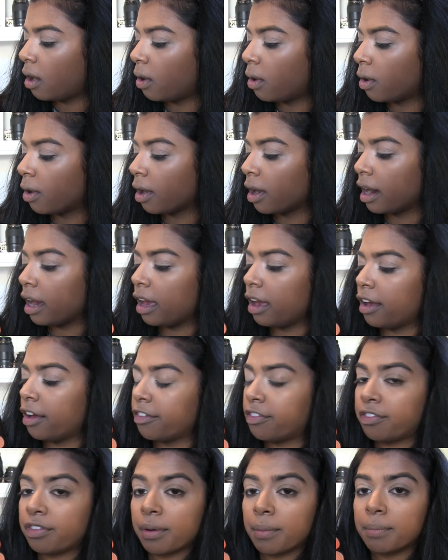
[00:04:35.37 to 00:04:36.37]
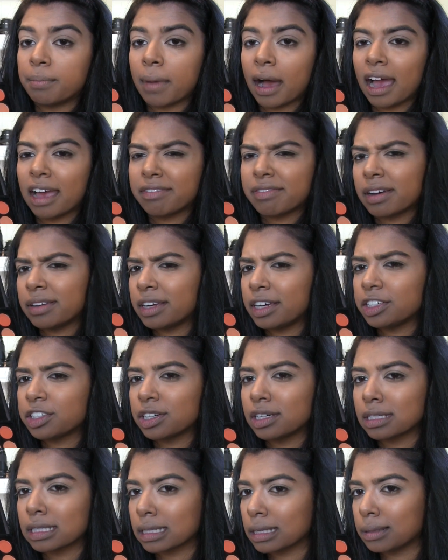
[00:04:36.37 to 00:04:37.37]
or if my
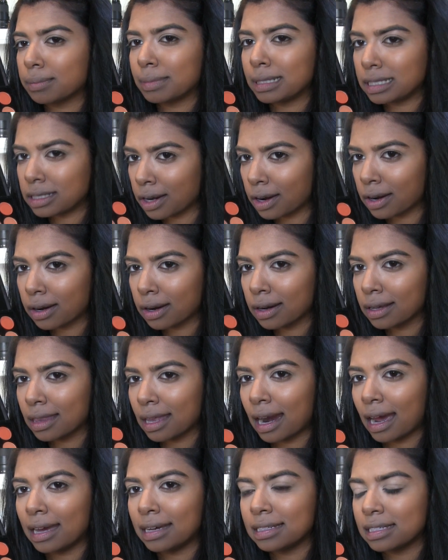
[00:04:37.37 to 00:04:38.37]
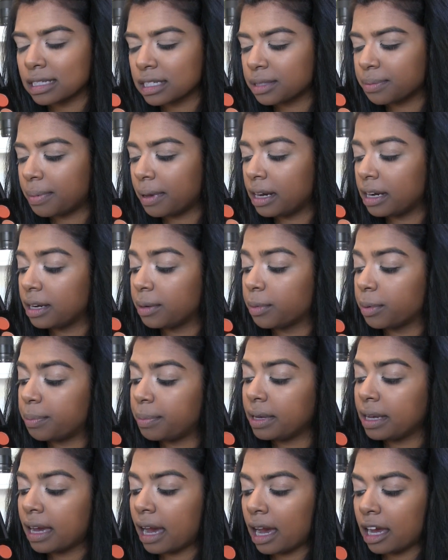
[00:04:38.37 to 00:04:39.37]
foundation is a little bit darker than I anticipated it would
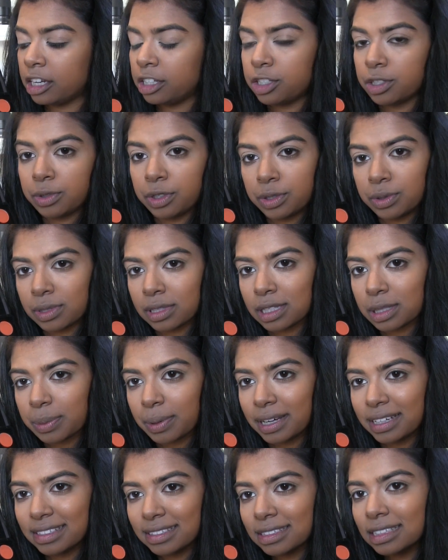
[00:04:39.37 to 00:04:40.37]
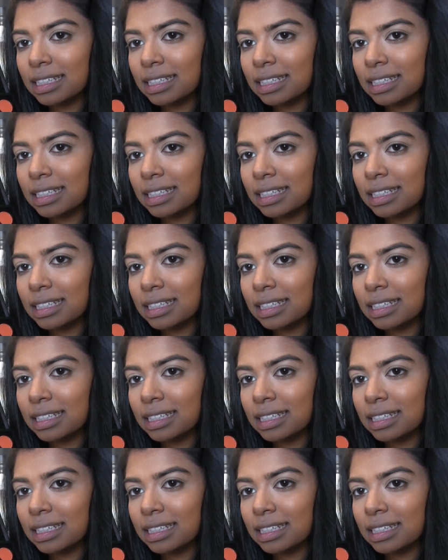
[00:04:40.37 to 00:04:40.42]
be, I do use this one.